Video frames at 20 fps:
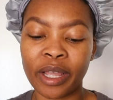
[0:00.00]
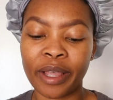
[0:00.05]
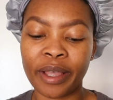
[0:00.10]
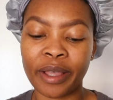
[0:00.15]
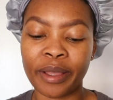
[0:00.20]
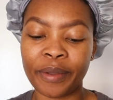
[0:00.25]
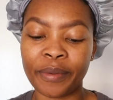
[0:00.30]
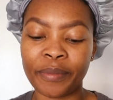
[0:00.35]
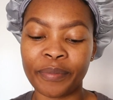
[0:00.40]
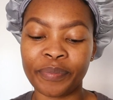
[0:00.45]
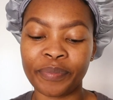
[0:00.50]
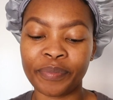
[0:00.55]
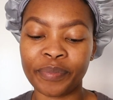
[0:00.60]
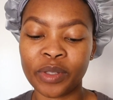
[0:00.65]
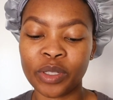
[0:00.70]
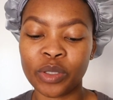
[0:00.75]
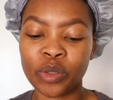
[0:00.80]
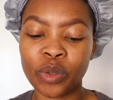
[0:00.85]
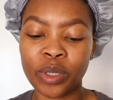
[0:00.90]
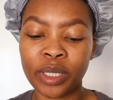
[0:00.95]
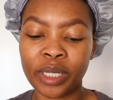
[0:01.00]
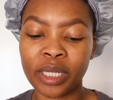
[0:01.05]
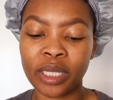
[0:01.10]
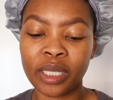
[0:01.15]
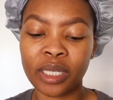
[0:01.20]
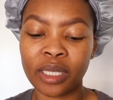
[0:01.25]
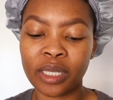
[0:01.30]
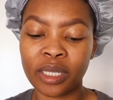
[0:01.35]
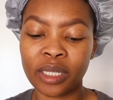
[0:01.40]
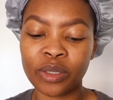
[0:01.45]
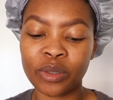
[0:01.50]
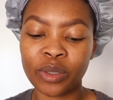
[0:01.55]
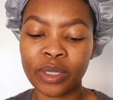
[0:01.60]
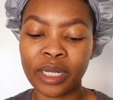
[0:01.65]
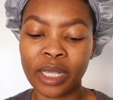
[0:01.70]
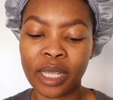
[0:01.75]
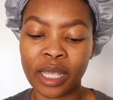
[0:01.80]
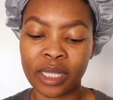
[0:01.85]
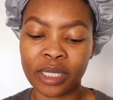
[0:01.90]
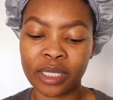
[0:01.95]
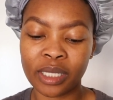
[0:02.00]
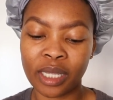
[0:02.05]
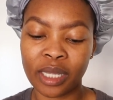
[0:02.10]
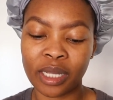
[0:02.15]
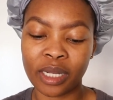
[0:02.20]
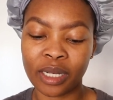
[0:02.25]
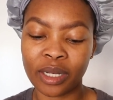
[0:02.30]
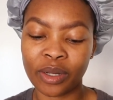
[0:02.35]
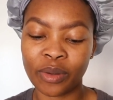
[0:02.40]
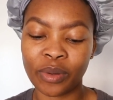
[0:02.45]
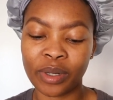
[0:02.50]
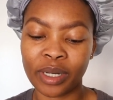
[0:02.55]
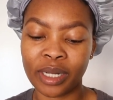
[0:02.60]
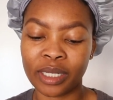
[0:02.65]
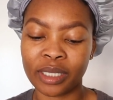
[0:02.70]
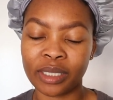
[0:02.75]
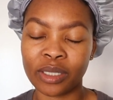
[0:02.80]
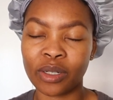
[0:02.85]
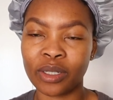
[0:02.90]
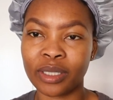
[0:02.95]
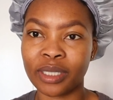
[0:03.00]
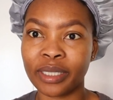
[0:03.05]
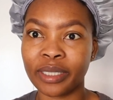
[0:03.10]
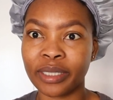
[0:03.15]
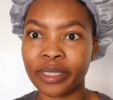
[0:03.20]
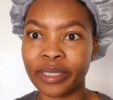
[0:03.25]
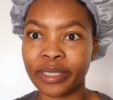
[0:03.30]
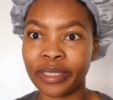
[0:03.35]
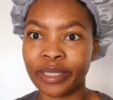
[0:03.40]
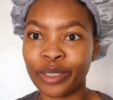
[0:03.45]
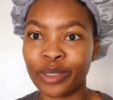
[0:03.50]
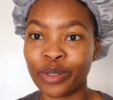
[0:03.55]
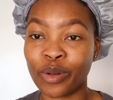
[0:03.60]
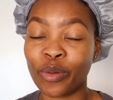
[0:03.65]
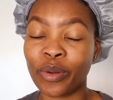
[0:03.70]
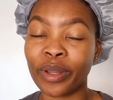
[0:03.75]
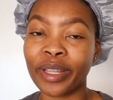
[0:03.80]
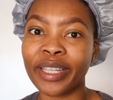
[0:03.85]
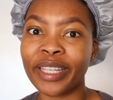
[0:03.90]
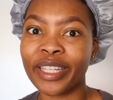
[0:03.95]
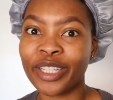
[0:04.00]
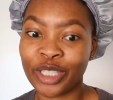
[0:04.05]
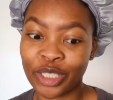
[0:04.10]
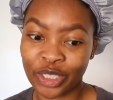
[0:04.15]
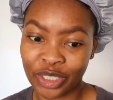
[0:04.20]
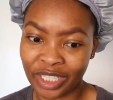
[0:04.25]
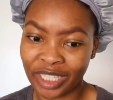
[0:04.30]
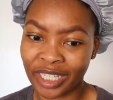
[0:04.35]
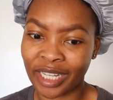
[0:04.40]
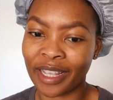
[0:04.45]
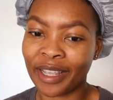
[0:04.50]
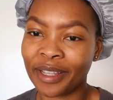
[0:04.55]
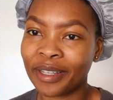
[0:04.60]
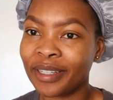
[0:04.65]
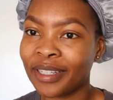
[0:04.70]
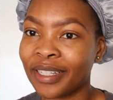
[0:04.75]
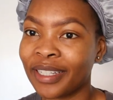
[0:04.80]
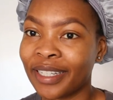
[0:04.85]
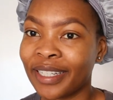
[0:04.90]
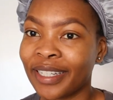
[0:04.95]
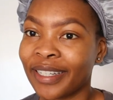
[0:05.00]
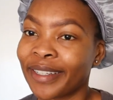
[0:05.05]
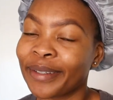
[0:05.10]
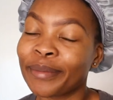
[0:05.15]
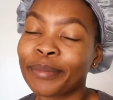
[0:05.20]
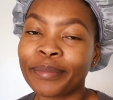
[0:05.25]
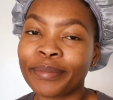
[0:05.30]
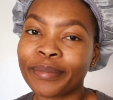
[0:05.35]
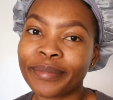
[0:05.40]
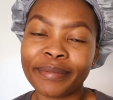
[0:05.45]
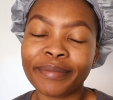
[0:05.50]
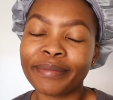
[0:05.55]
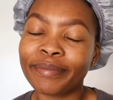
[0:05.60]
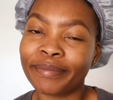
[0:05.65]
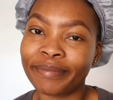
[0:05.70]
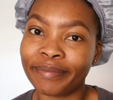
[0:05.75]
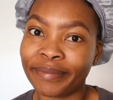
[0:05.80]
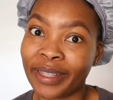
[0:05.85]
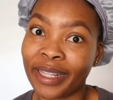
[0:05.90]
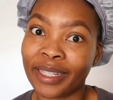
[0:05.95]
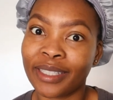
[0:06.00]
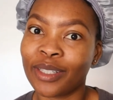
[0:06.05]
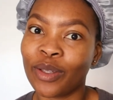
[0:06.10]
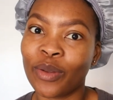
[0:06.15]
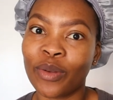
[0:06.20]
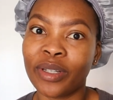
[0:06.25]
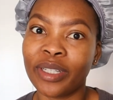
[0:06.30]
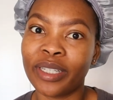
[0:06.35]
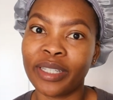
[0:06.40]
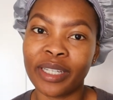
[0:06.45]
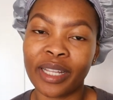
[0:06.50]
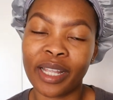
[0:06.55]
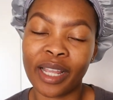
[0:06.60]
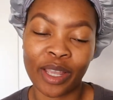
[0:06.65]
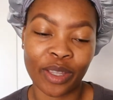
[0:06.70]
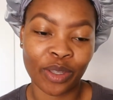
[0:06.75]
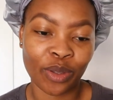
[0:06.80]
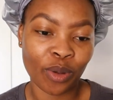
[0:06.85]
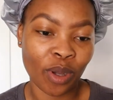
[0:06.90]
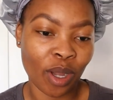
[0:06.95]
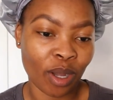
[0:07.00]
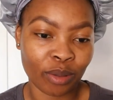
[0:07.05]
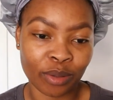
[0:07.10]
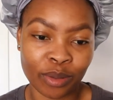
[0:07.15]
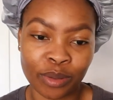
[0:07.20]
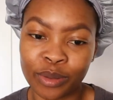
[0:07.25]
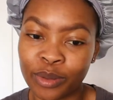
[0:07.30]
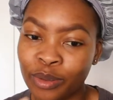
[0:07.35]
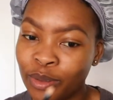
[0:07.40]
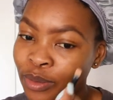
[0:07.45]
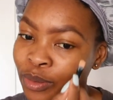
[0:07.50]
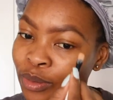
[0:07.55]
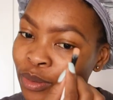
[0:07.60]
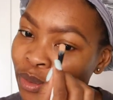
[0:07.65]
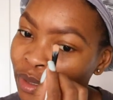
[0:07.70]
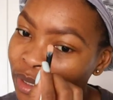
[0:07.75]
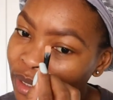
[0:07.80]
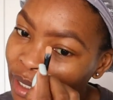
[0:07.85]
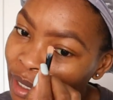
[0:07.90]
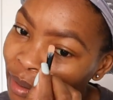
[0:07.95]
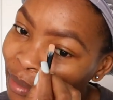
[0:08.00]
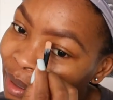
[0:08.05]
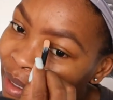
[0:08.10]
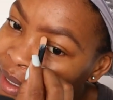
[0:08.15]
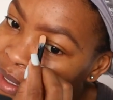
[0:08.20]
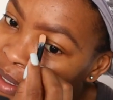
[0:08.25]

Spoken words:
2018 when I started drawing each year. That's the only thing I knew how to do in